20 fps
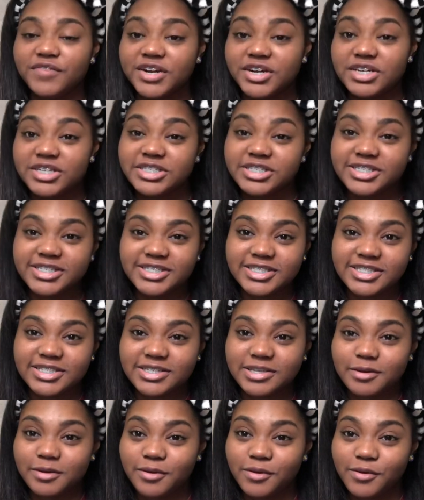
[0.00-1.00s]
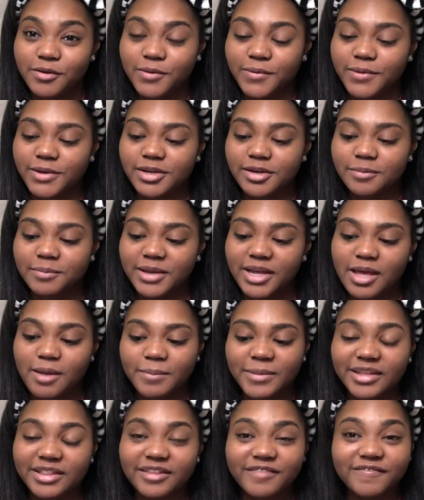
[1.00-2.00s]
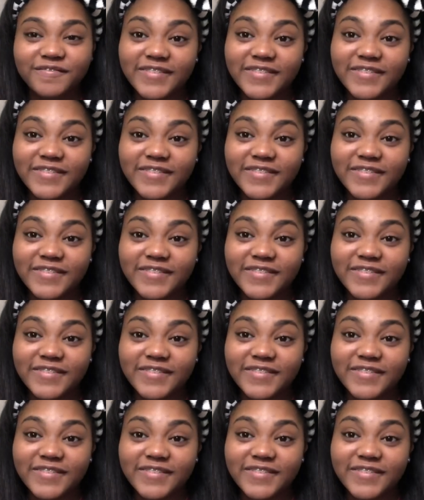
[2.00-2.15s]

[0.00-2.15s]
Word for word: First, when you're becoming the